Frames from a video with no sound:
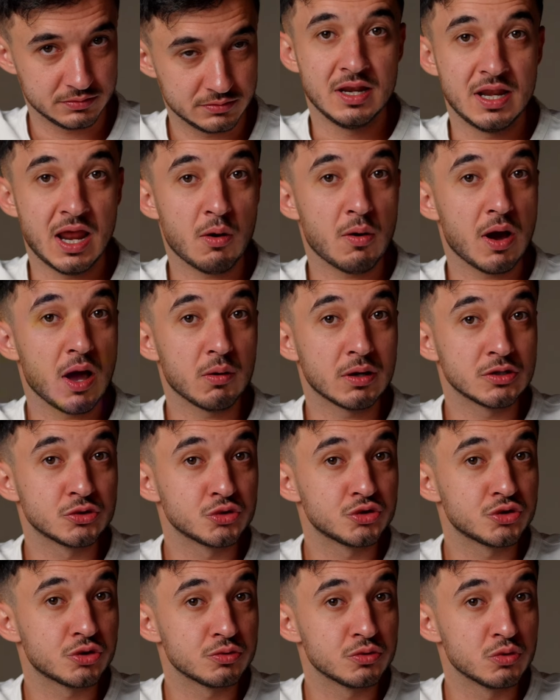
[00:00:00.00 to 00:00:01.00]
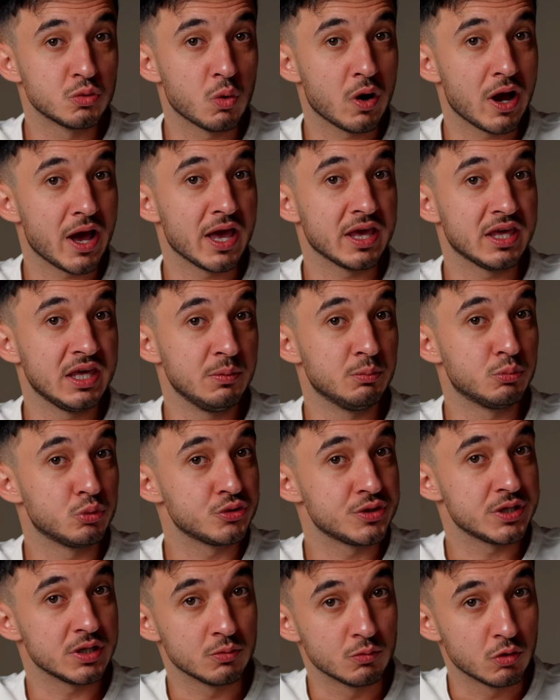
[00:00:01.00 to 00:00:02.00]
Now, I want to show you why I keep
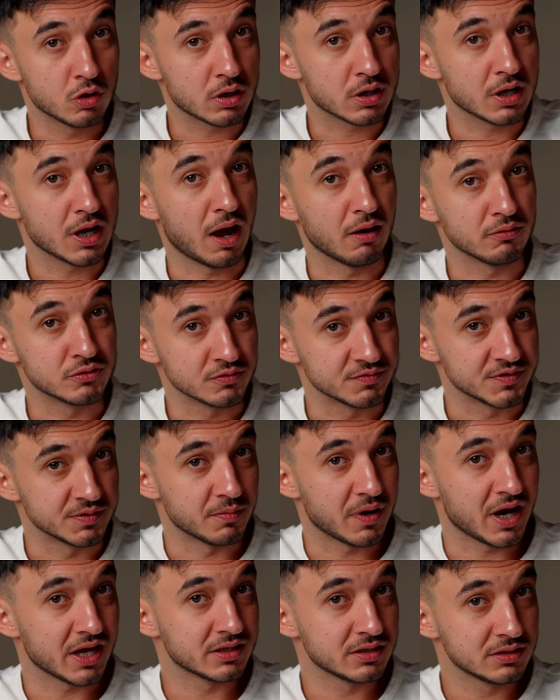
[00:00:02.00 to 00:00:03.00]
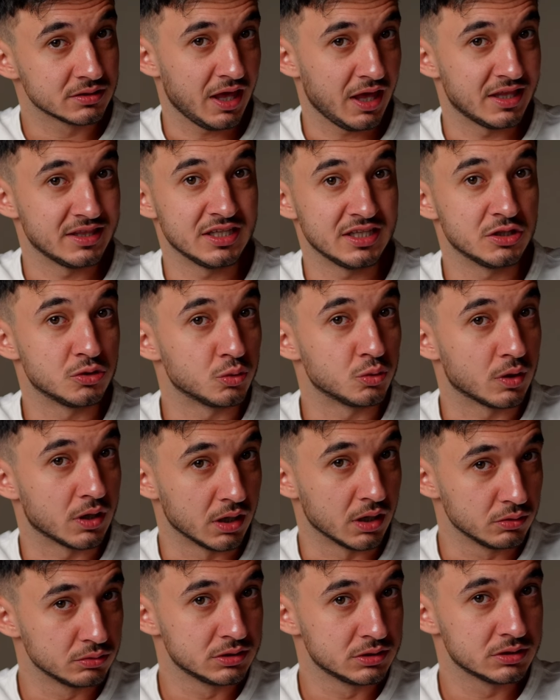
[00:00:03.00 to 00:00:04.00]
pushing work out of the model and into
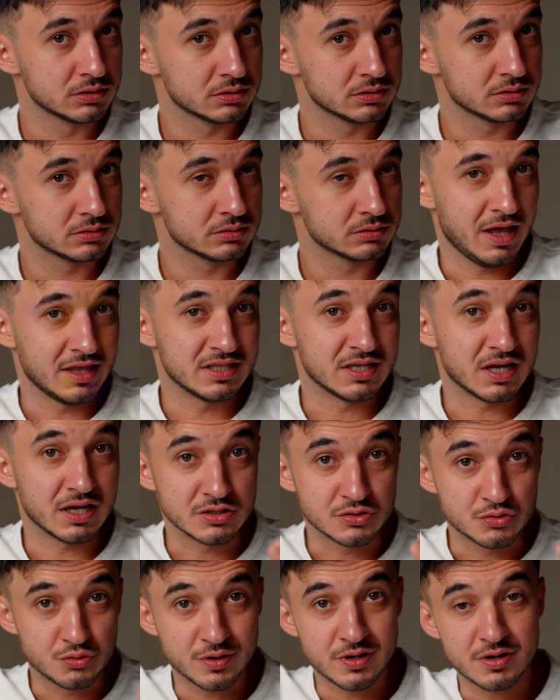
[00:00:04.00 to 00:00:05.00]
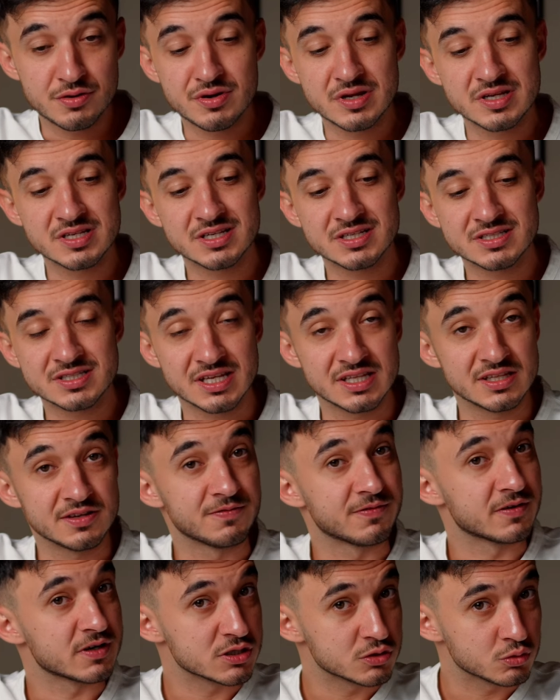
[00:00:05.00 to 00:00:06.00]
code. And there are 3 reasons, and the
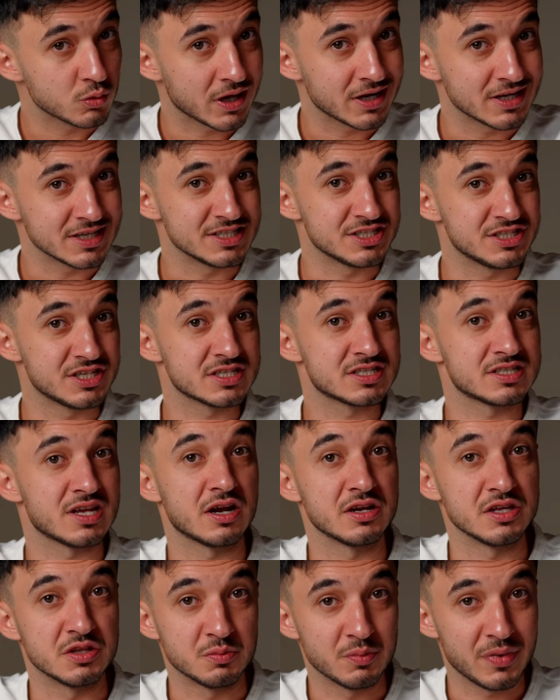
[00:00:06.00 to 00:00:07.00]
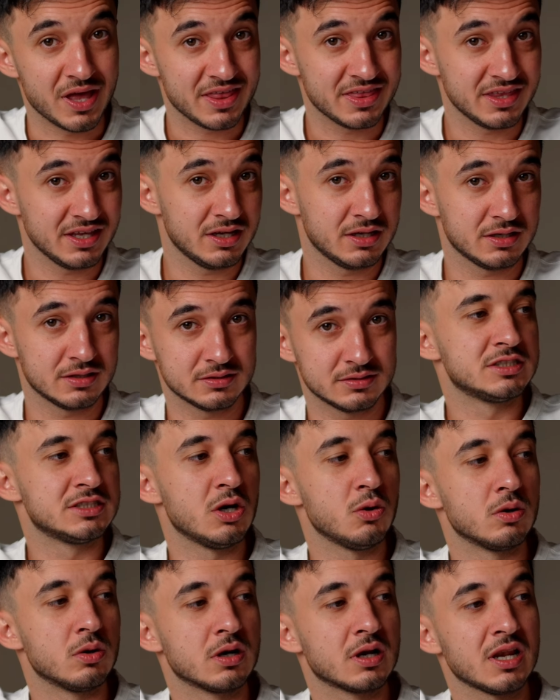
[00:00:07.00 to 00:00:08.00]
first one is just arithmetic.
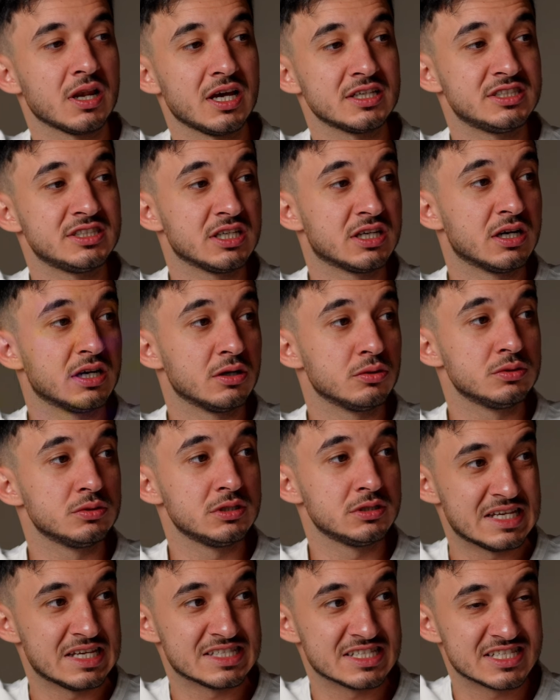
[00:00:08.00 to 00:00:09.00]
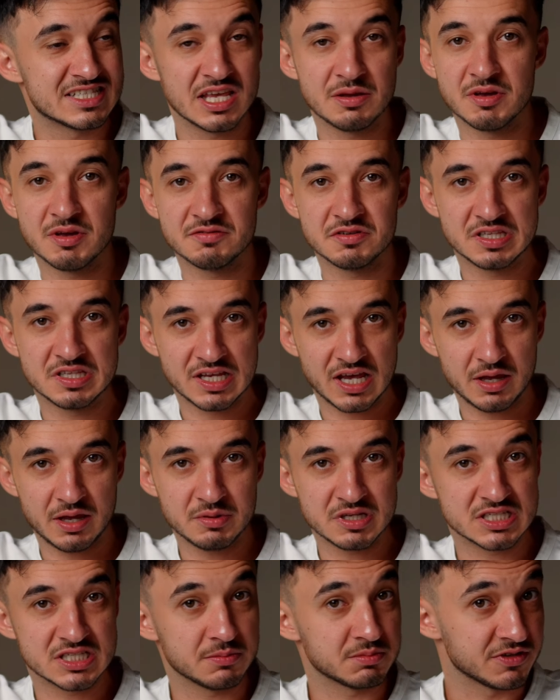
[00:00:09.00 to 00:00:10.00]
So, classic code is the same every time,
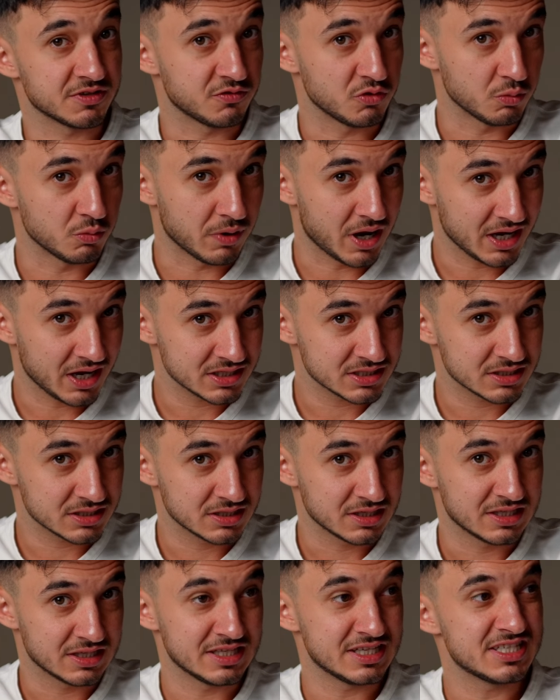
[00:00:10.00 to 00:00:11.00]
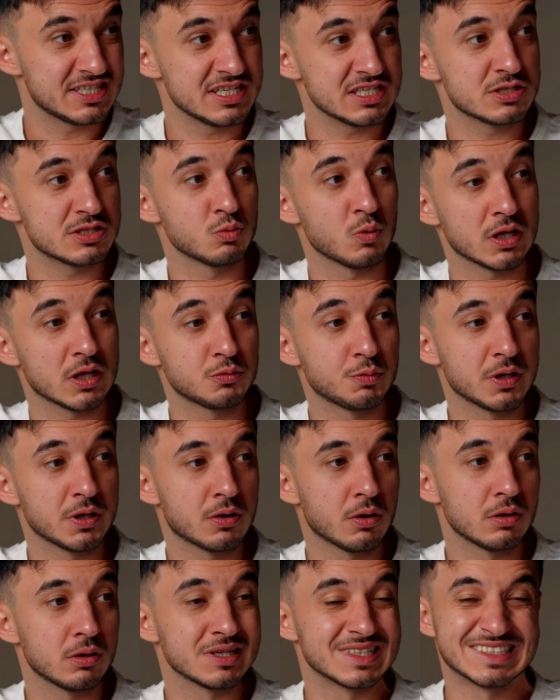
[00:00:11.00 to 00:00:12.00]
except a few bugs. This is what we
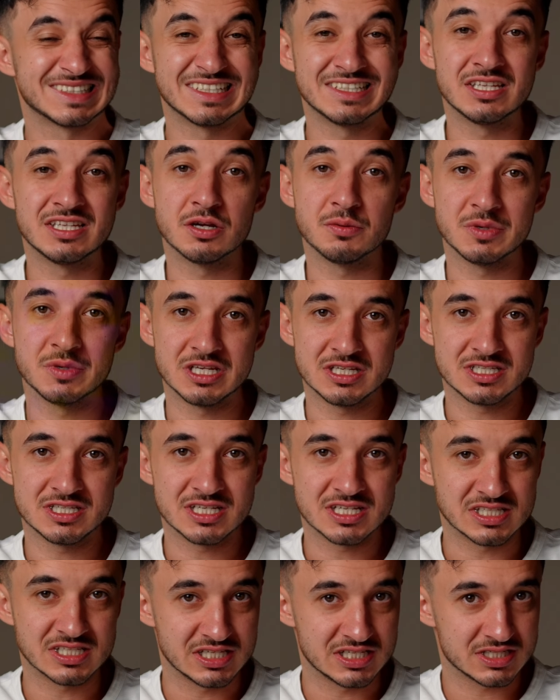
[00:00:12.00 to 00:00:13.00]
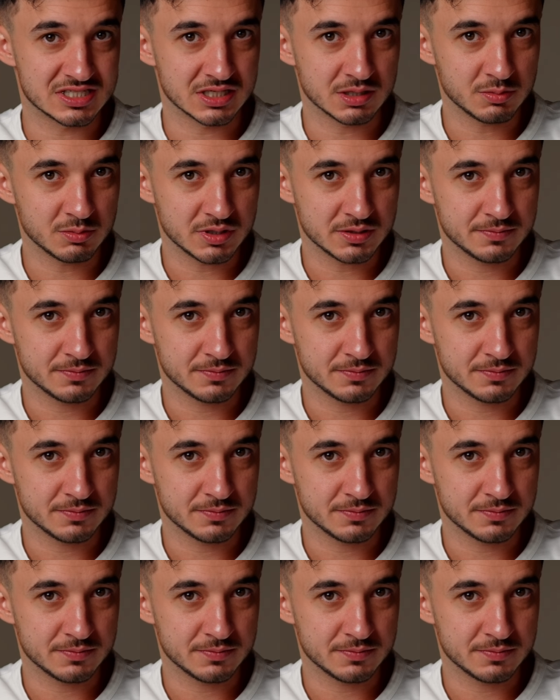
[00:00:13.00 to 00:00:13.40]
call a deterministic system.